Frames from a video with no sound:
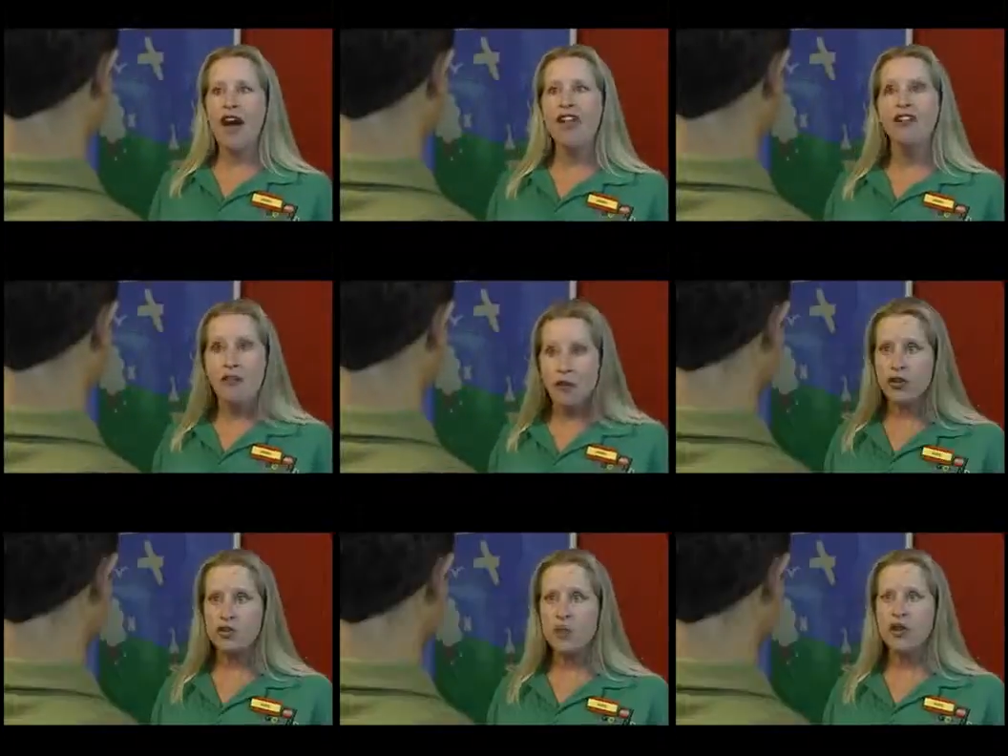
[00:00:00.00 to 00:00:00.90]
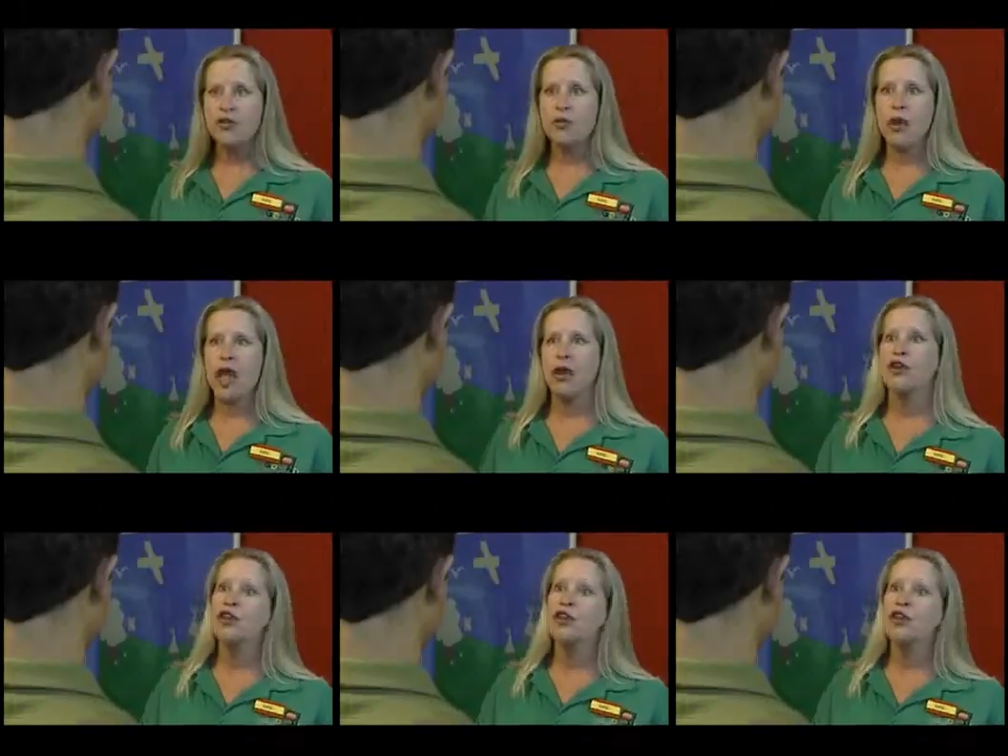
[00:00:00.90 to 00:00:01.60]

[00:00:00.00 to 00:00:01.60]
To find the force multiplier,